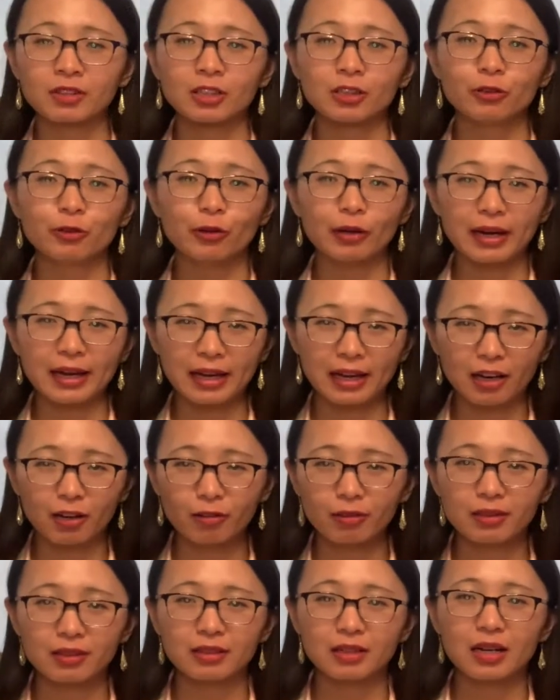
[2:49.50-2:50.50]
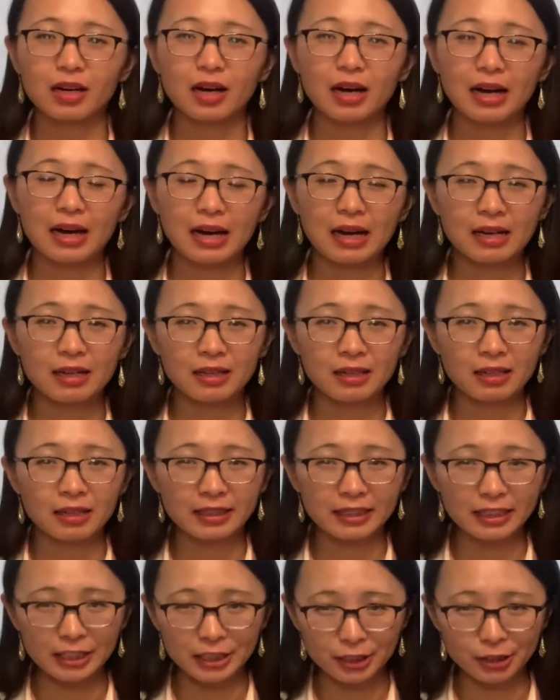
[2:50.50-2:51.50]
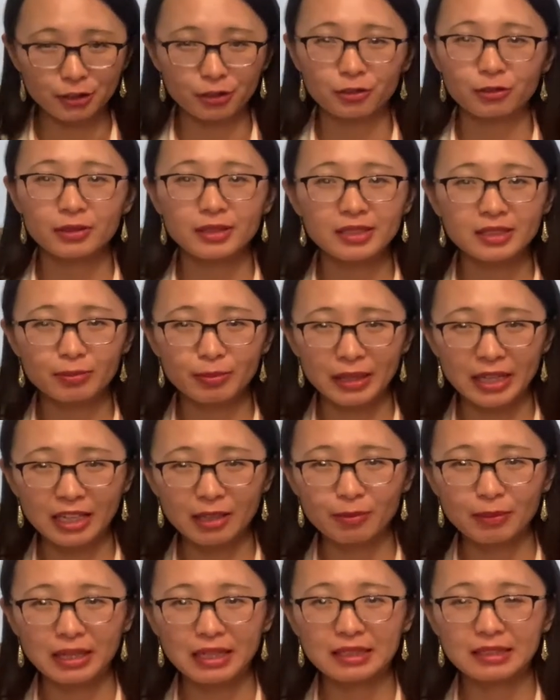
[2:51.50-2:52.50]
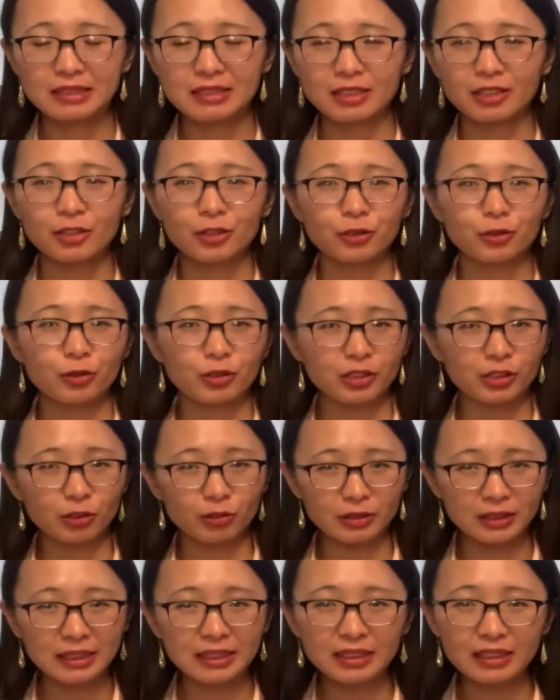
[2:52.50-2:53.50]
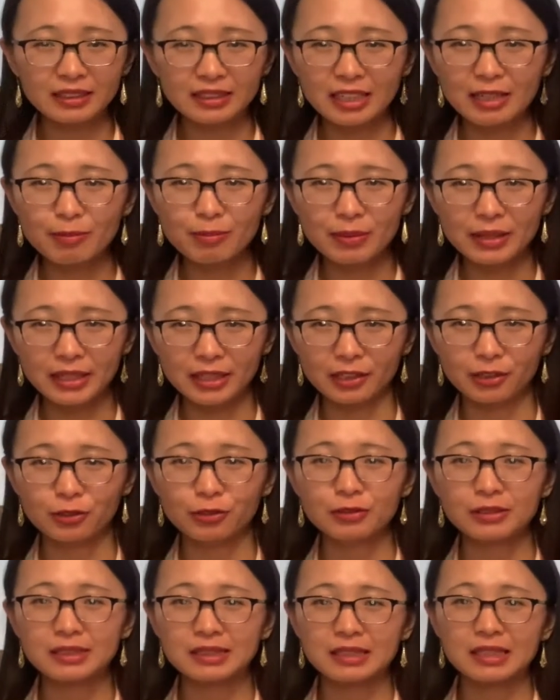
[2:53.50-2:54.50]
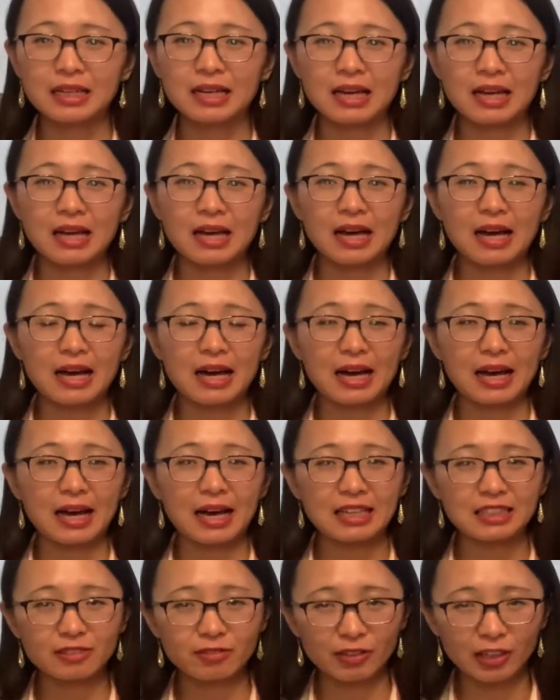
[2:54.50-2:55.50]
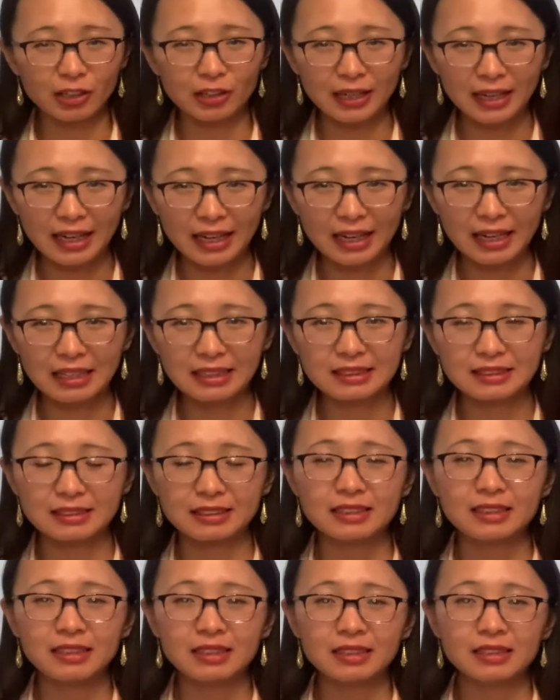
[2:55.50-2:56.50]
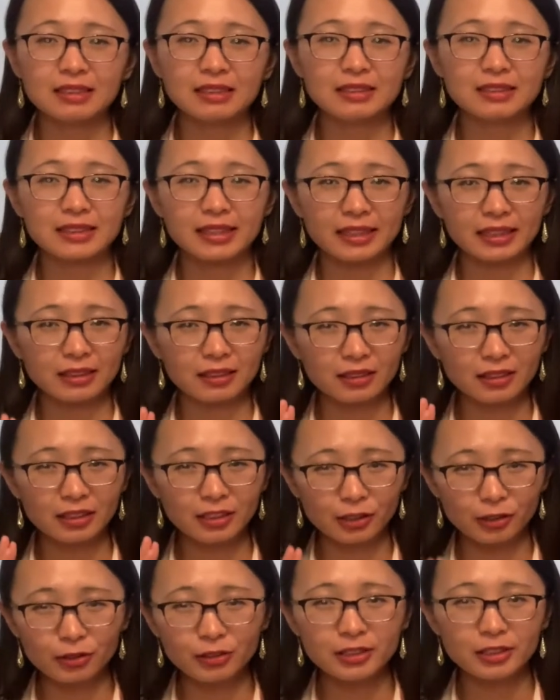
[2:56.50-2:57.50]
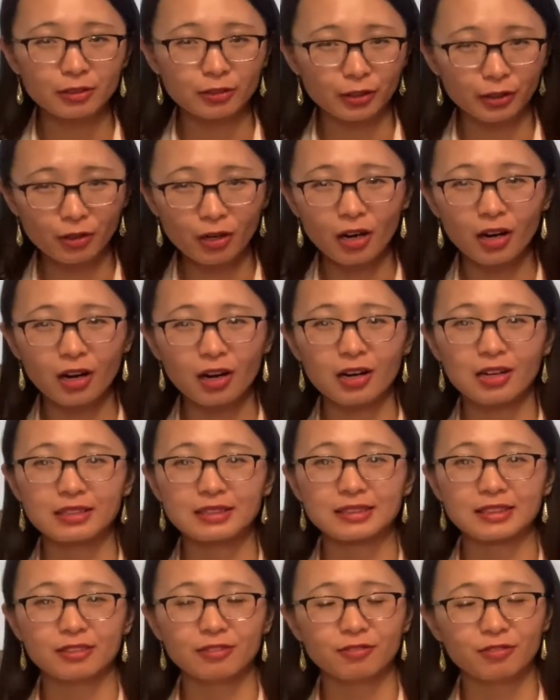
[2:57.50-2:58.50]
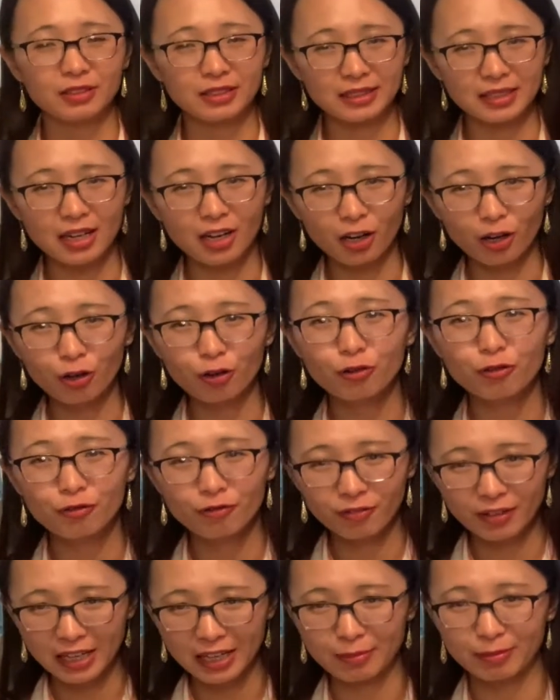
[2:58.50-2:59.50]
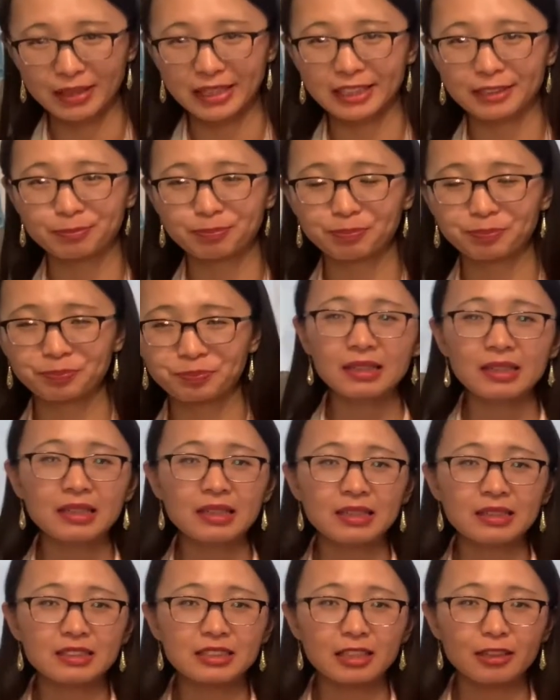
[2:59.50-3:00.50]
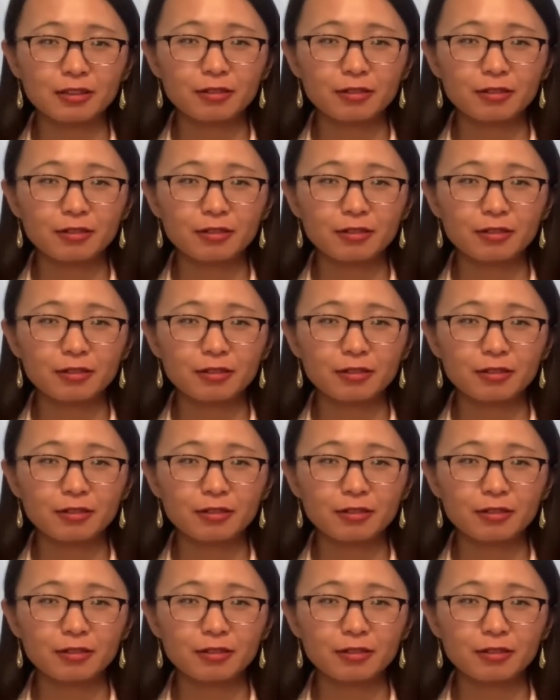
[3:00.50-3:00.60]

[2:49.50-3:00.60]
your health insurance payment, your utility bills, as well as the grocery cost for the whole family. The